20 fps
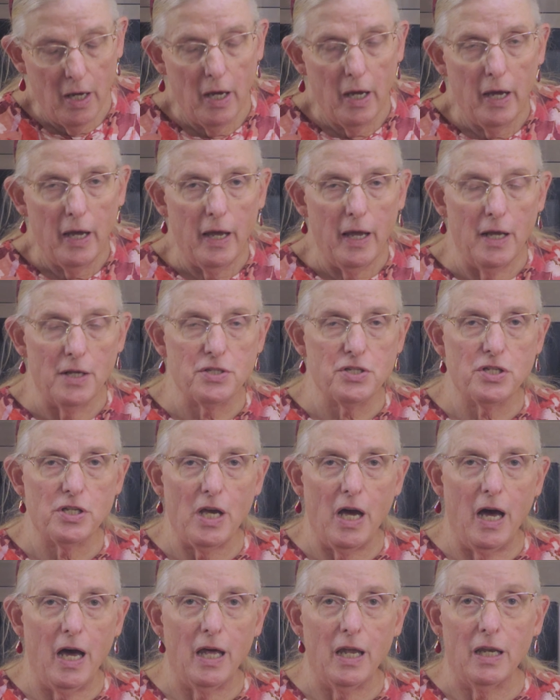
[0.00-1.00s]
it's
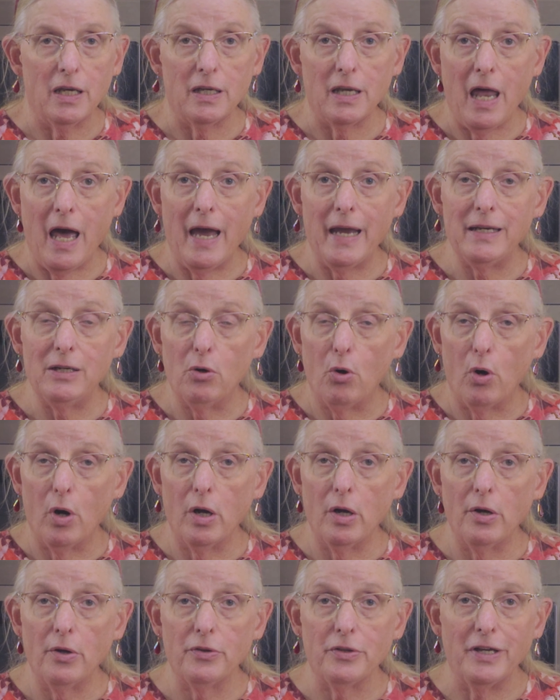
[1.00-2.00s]
a light
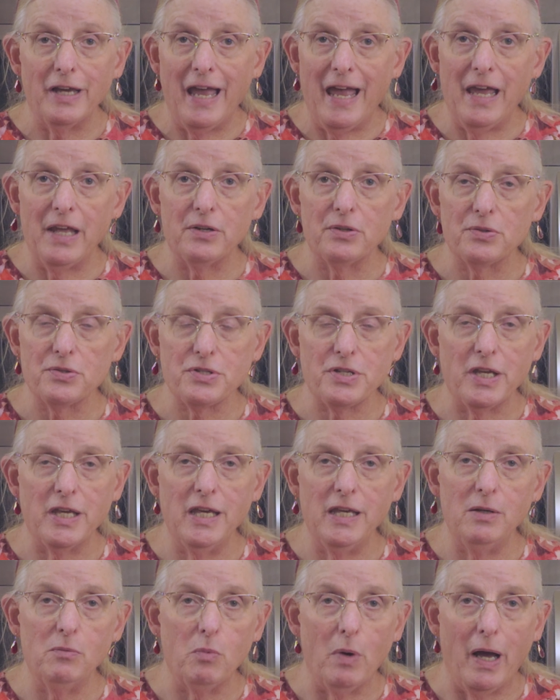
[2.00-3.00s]
oil that handles the
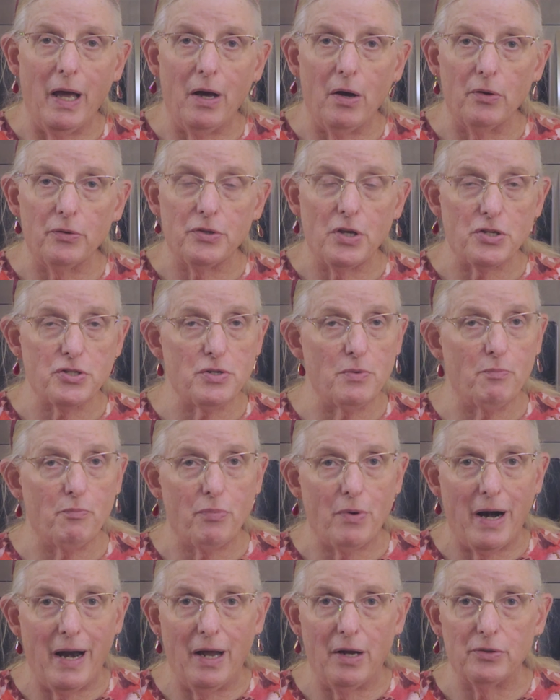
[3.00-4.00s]
heat well, doesn't
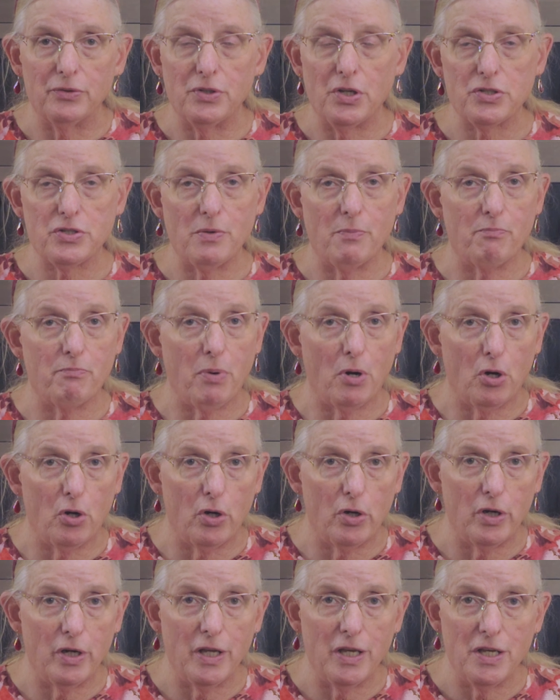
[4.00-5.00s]
brown, doesn't
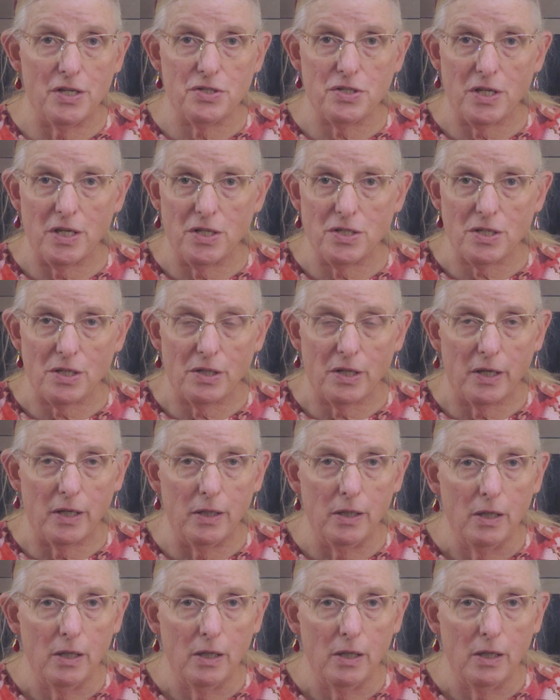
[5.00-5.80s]
burn as easily.